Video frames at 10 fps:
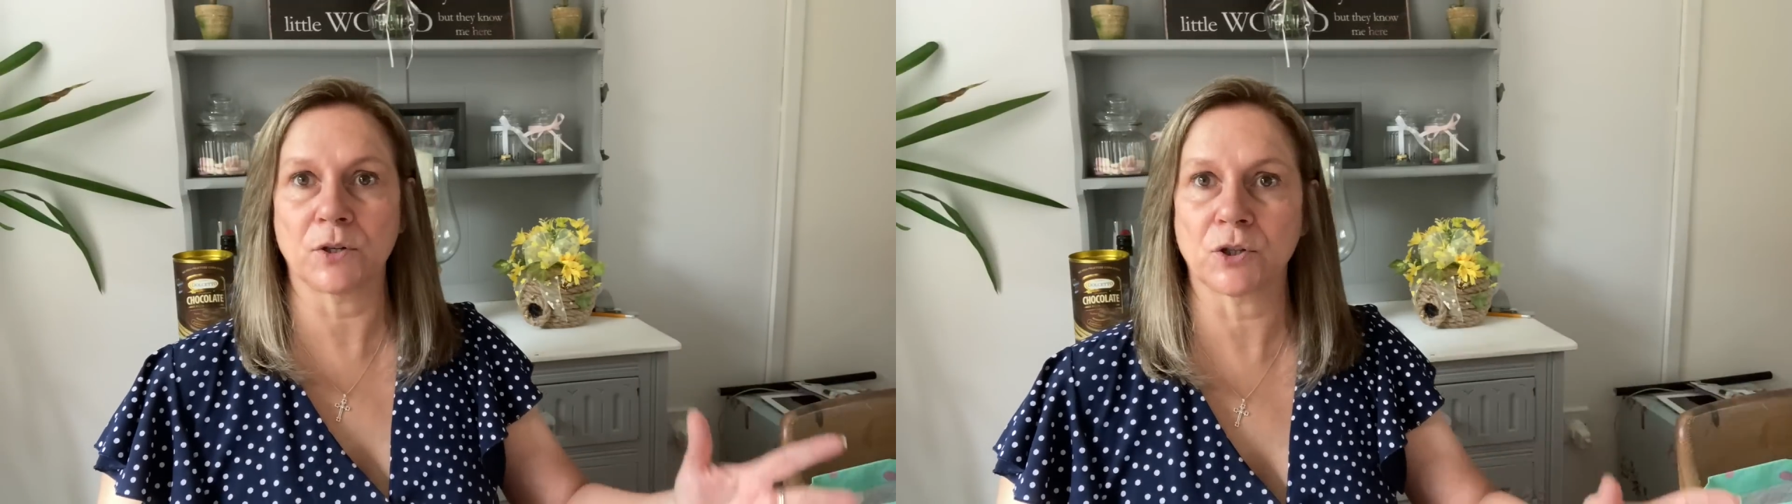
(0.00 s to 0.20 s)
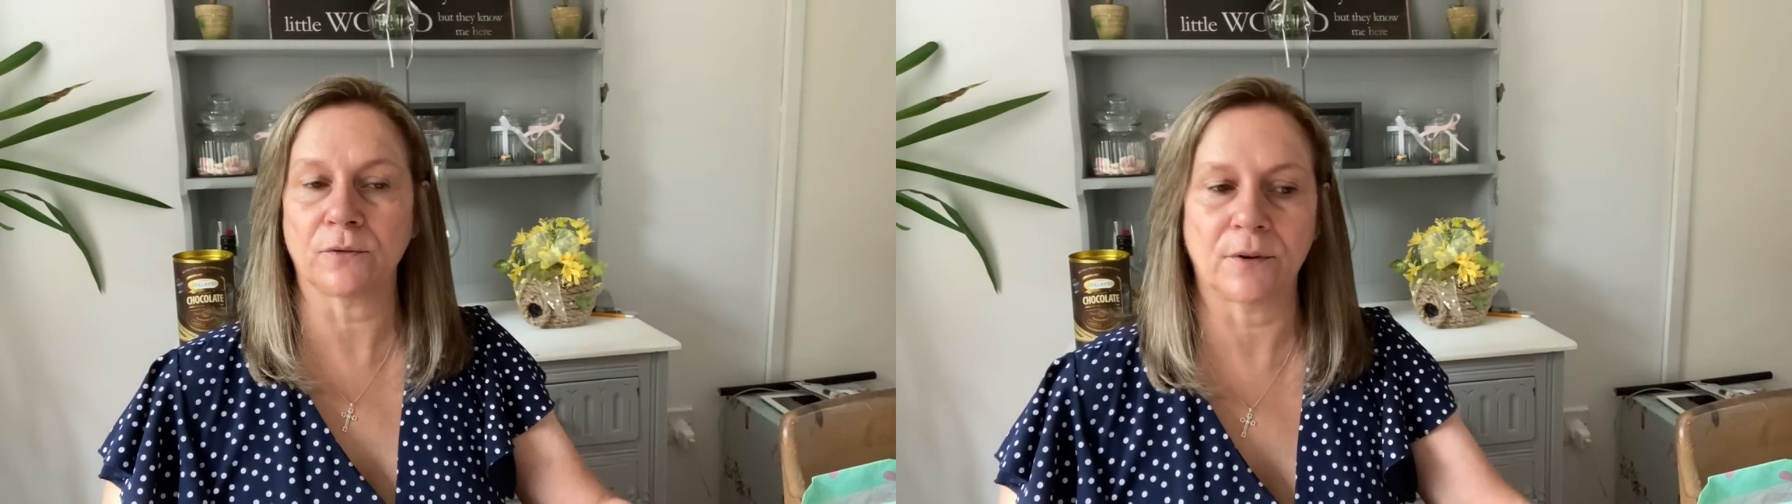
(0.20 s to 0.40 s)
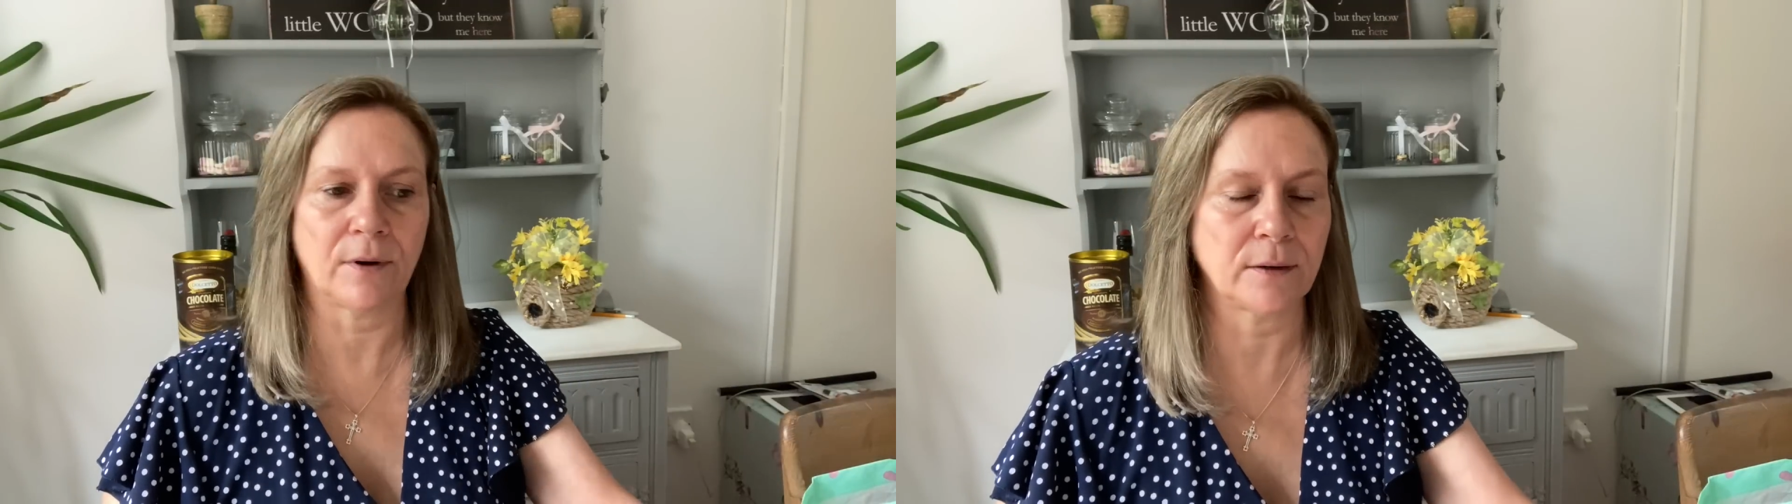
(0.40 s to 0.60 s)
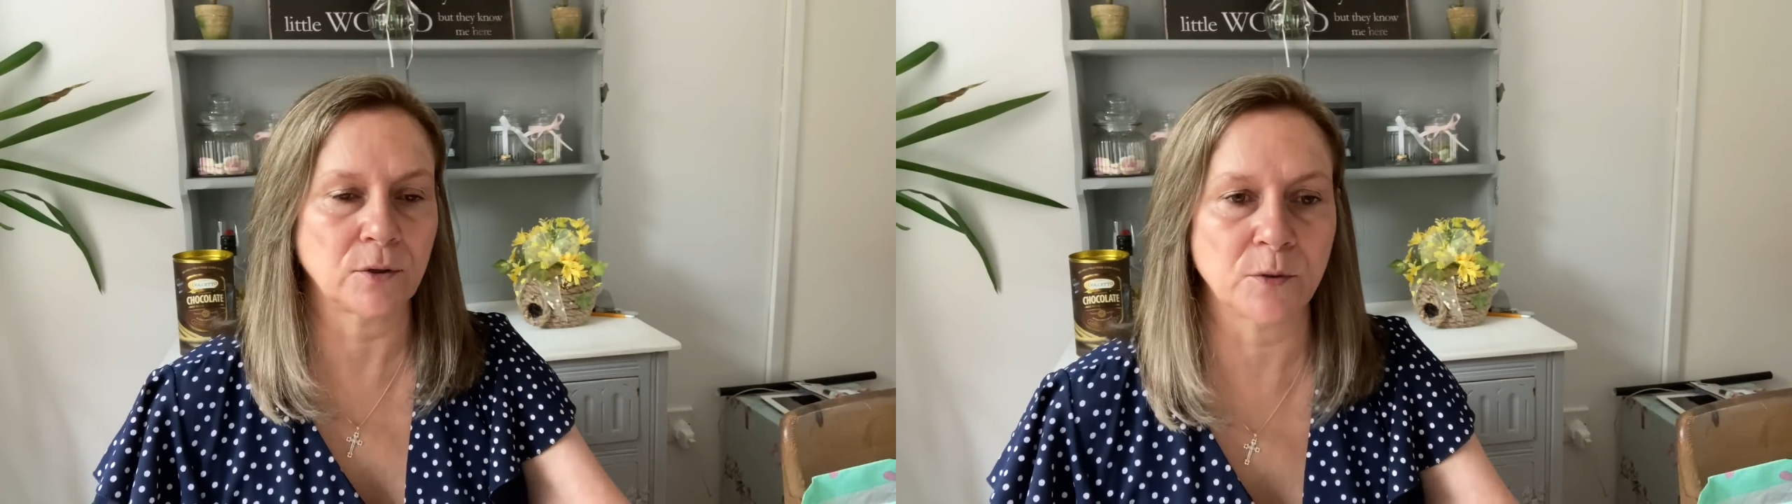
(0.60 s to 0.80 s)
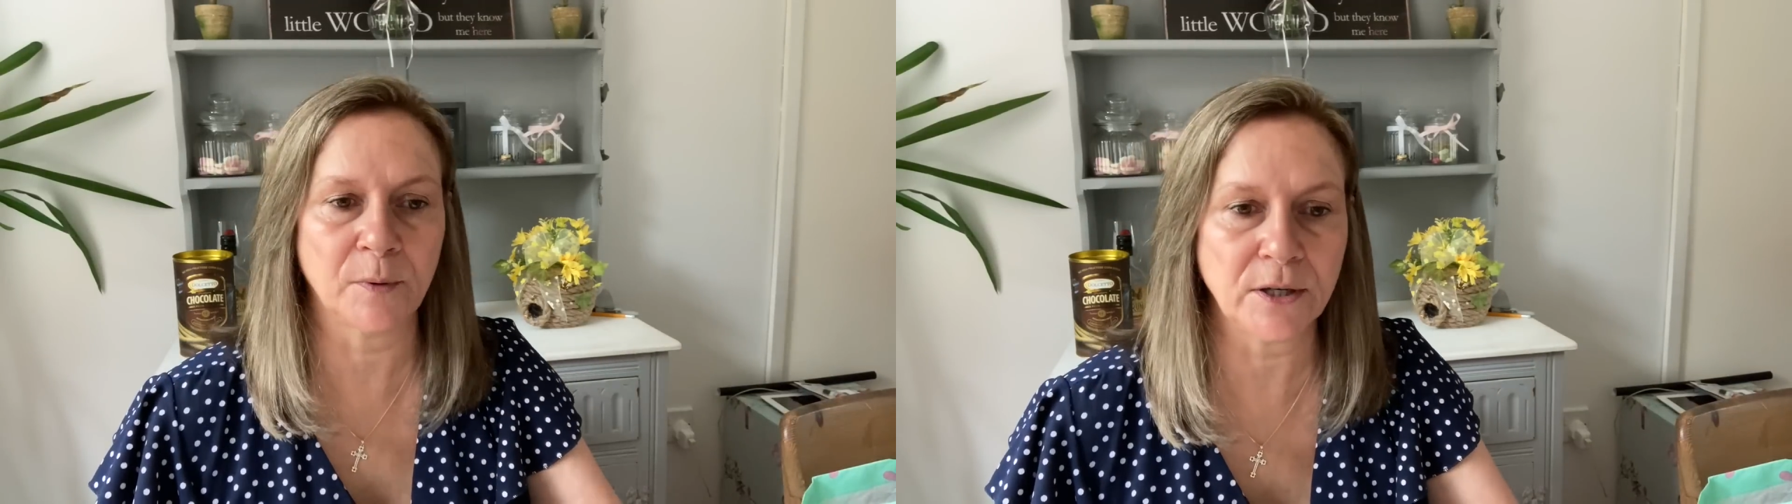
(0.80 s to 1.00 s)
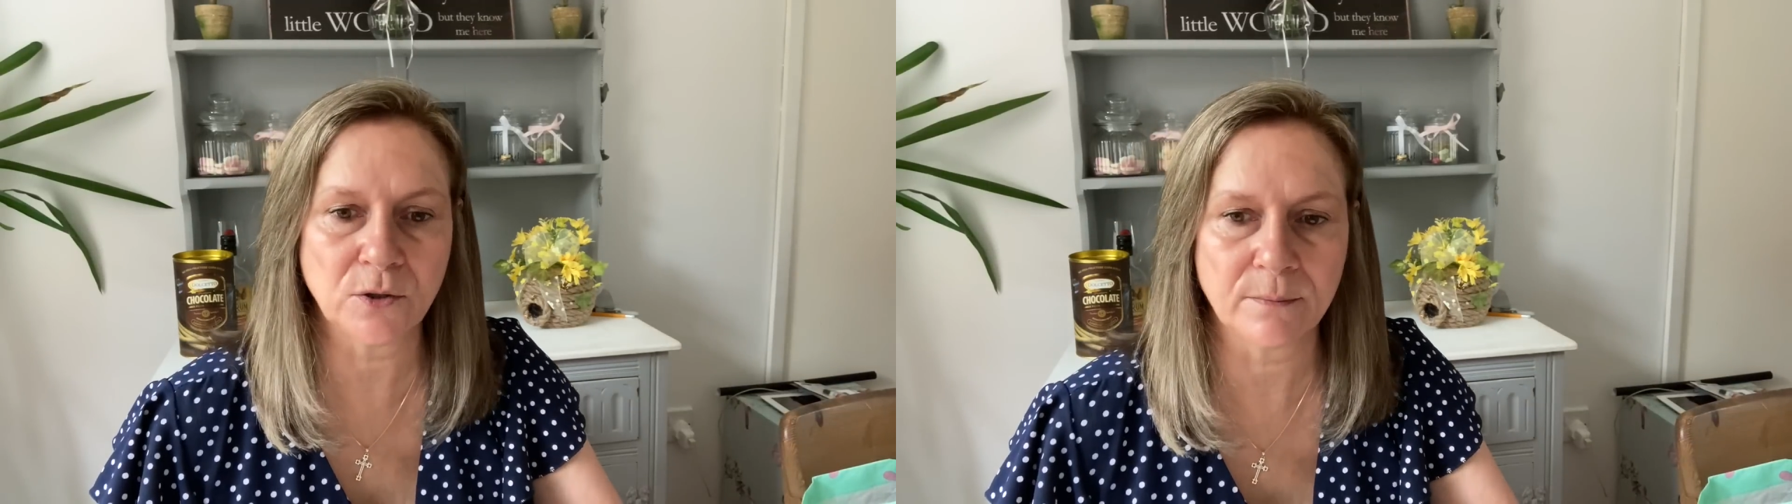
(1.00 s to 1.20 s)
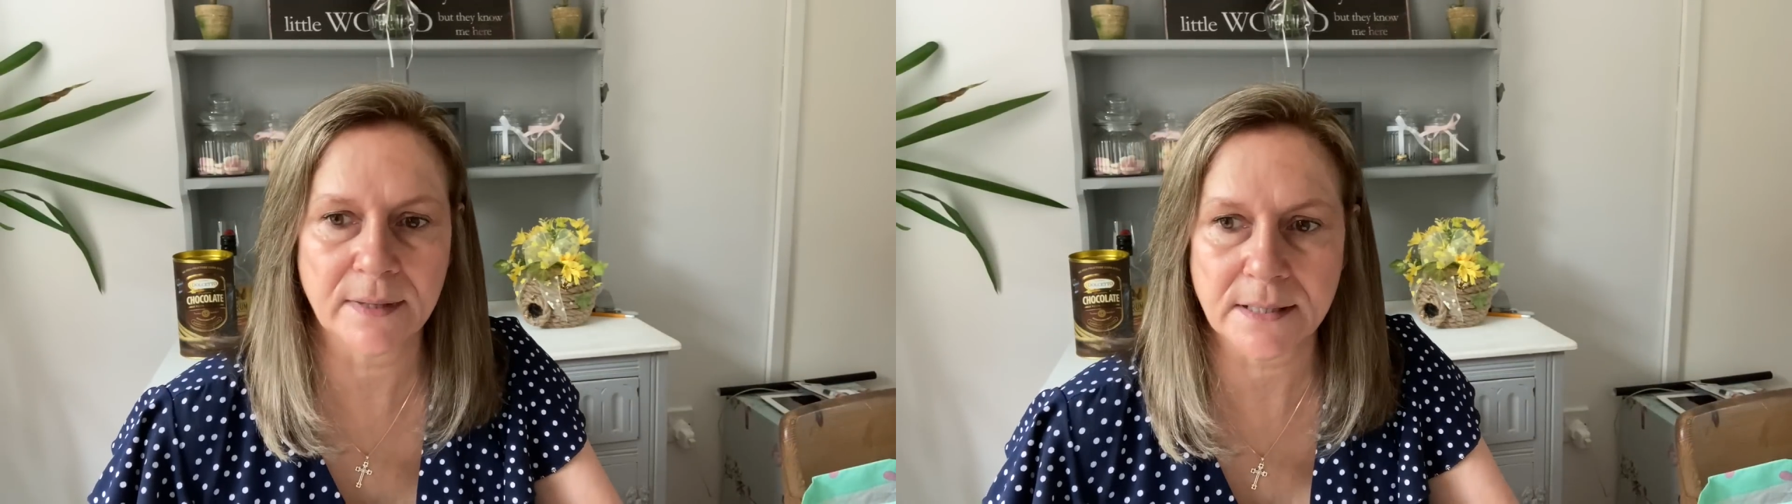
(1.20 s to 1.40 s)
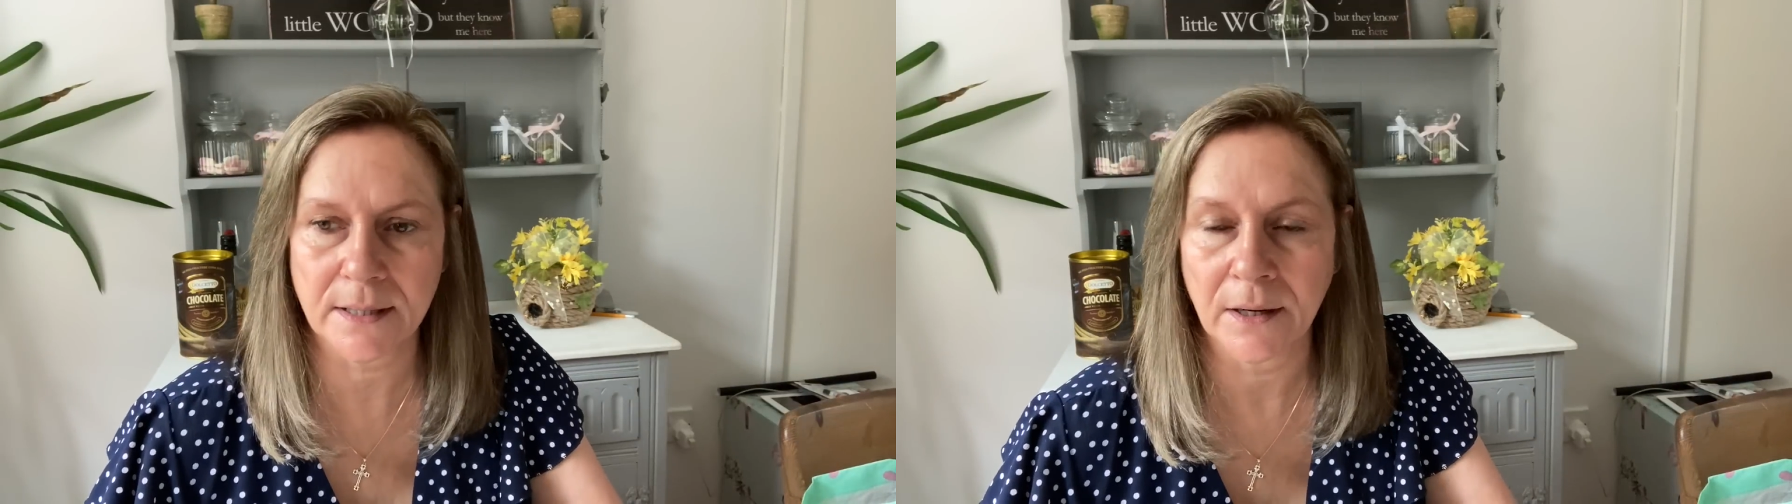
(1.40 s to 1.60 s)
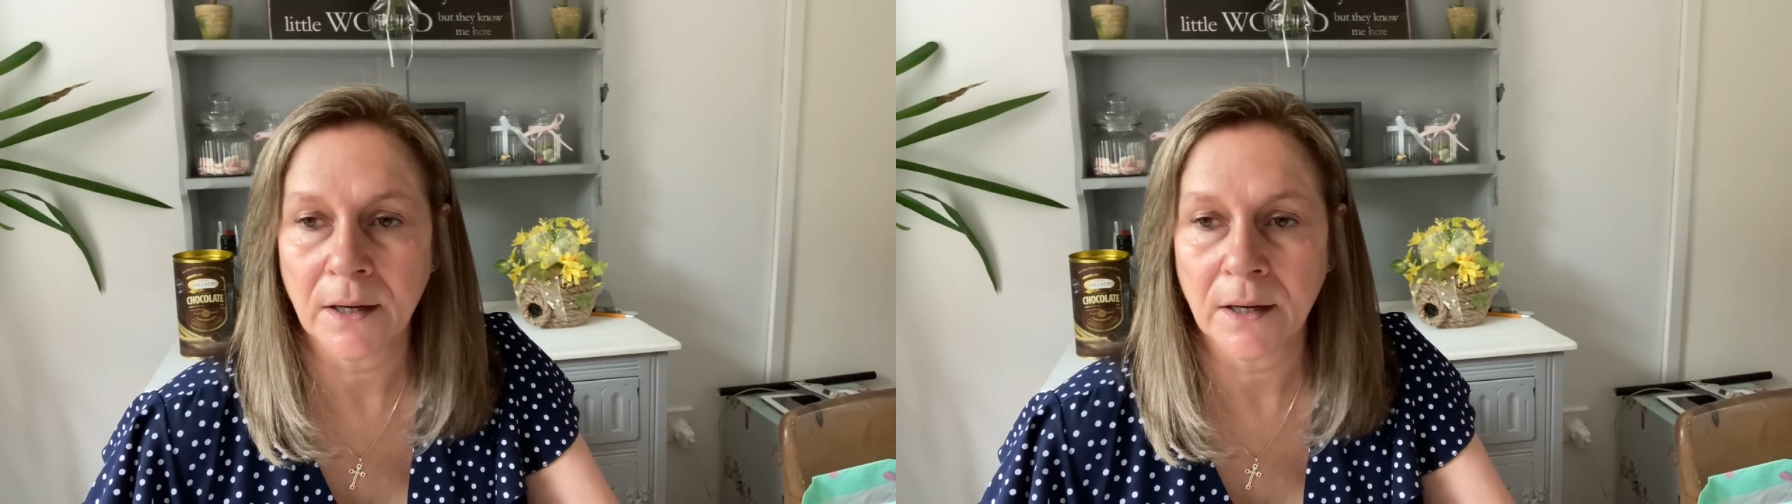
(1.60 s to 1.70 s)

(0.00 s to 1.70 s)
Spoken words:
of stuff around us, but it doesn't matter.